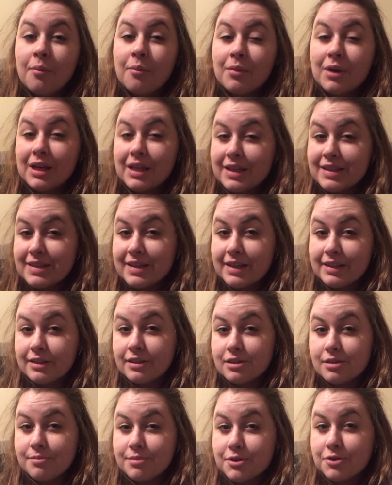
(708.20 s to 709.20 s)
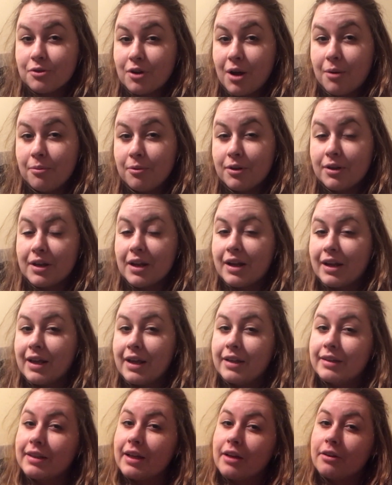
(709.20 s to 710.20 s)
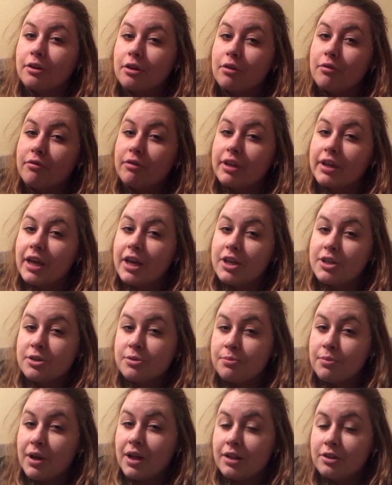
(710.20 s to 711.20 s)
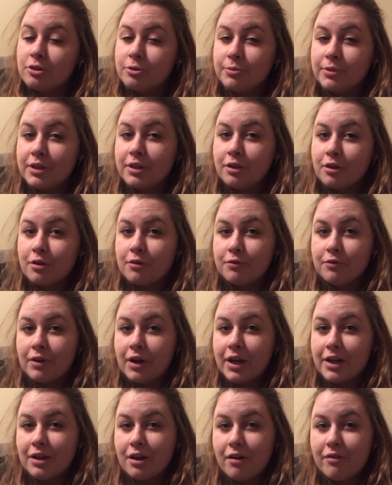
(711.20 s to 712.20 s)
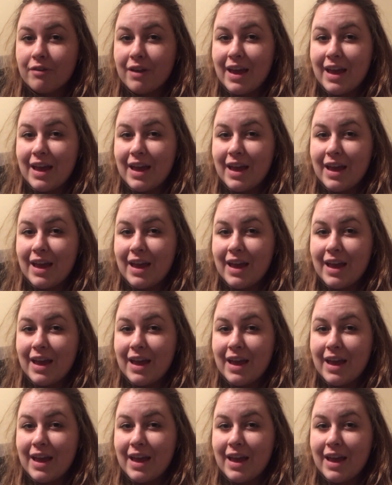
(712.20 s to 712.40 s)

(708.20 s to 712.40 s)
please hit the subscribe button and hit that notification bell to be notified of